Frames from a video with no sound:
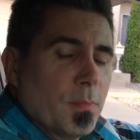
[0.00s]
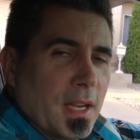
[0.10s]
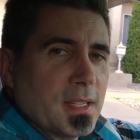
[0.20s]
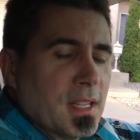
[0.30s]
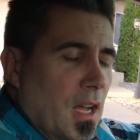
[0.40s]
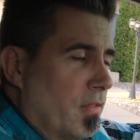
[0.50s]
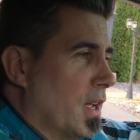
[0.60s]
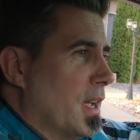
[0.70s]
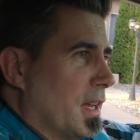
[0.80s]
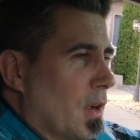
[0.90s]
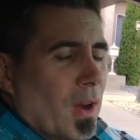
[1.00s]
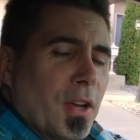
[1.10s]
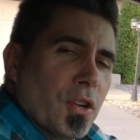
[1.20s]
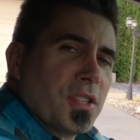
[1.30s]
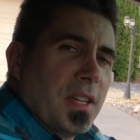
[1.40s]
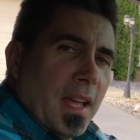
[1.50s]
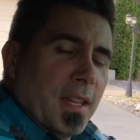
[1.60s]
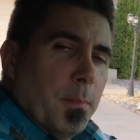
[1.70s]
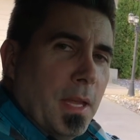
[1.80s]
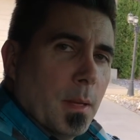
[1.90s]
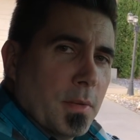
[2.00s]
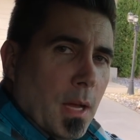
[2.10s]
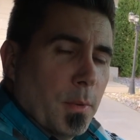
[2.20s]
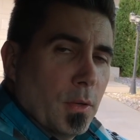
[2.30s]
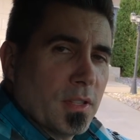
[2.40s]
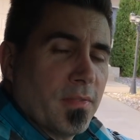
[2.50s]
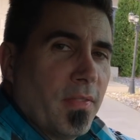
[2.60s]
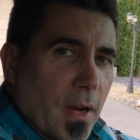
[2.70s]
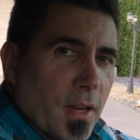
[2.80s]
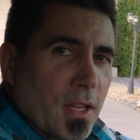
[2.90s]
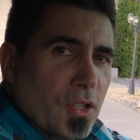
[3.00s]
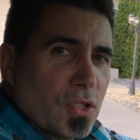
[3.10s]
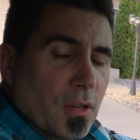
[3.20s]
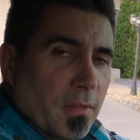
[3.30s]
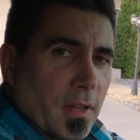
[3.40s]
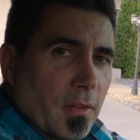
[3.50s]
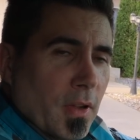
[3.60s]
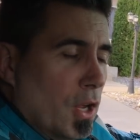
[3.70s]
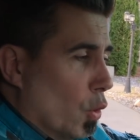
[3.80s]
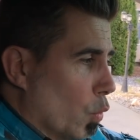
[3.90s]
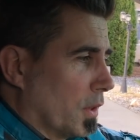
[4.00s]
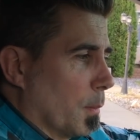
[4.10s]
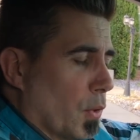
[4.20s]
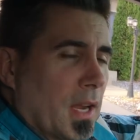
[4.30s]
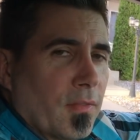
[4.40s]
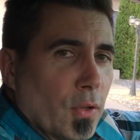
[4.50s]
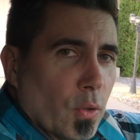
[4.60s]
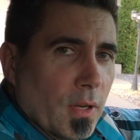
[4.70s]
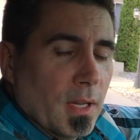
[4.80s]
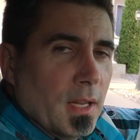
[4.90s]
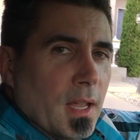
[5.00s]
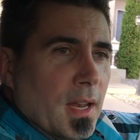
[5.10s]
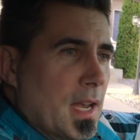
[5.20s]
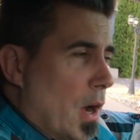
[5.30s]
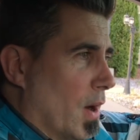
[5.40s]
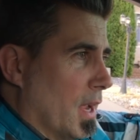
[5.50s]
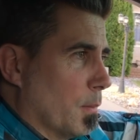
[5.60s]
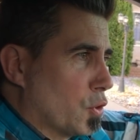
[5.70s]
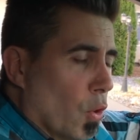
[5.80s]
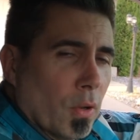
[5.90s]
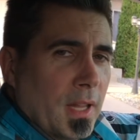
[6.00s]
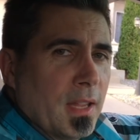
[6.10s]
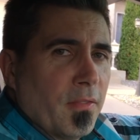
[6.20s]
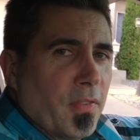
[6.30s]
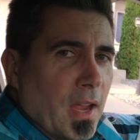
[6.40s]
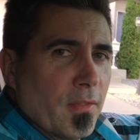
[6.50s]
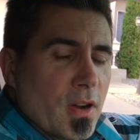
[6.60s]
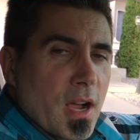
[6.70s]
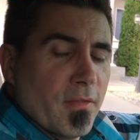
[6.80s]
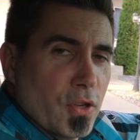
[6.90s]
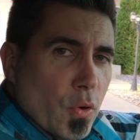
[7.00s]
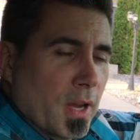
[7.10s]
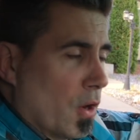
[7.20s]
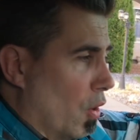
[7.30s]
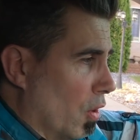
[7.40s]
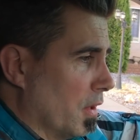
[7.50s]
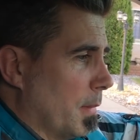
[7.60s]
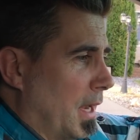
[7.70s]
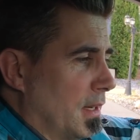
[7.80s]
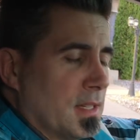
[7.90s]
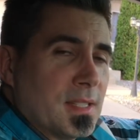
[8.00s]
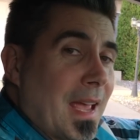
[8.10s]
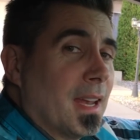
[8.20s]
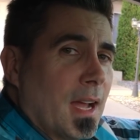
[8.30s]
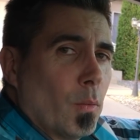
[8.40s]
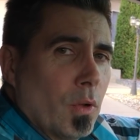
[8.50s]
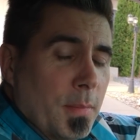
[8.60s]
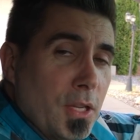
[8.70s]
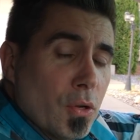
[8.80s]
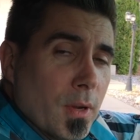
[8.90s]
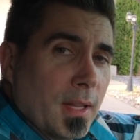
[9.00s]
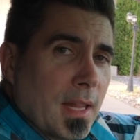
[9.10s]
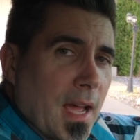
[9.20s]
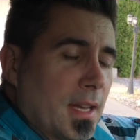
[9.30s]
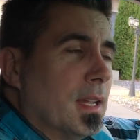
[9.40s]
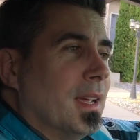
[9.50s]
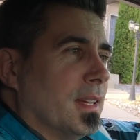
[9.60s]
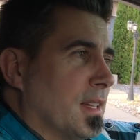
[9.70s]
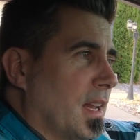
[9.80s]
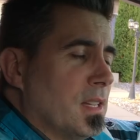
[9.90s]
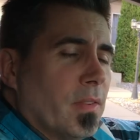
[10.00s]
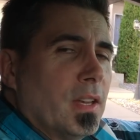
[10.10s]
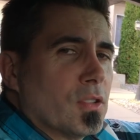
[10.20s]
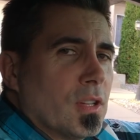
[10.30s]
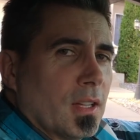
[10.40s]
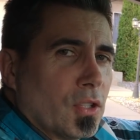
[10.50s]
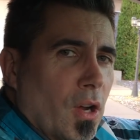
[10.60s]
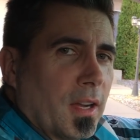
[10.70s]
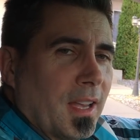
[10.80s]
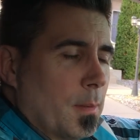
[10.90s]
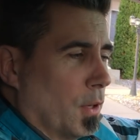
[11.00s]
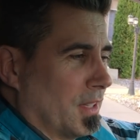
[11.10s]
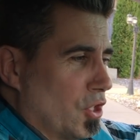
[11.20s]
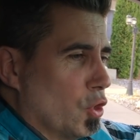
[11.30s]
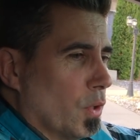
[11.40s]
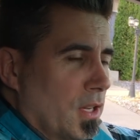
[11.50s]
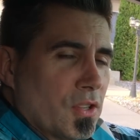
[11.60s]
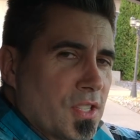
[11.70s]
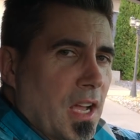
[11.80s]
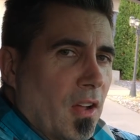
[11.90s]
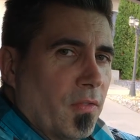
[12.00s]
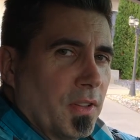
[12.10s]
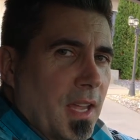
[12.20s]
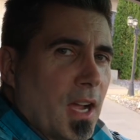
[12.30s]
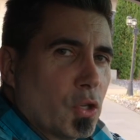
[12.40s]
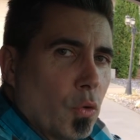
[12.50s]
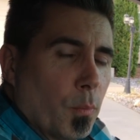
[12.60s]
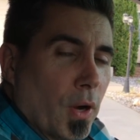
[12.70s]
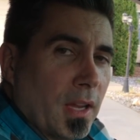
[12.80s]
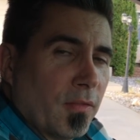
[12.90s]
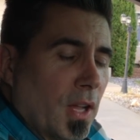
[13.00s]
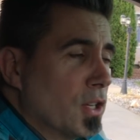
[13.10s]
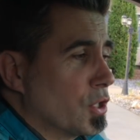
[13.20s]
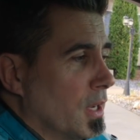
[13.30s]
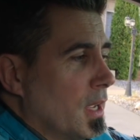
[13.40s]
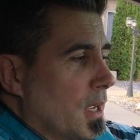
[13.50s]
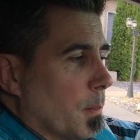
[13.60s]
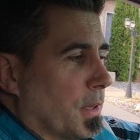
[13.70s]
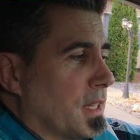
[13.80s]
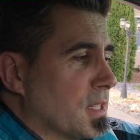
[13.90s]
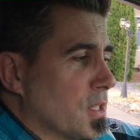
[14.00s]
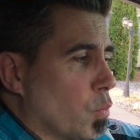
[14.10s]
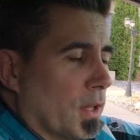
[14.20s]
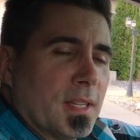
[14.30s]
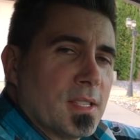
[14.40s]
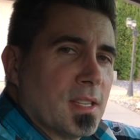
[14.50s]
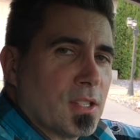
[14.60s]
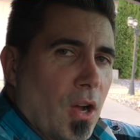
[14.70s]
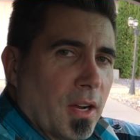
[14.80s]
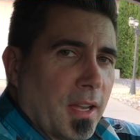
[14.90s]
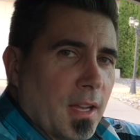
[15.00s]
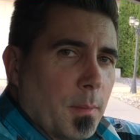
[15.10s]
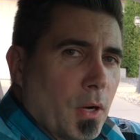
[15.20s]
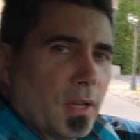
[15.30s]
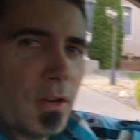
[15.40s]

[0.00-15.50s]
myself. Now understand that BMW is very conservative with the brake fluid. Now I am totally in favor of doing all the maintenance, and I will be doing that. Today's video is not talking about the do-it-yourself on the actual brake flush, but this is what this is talking about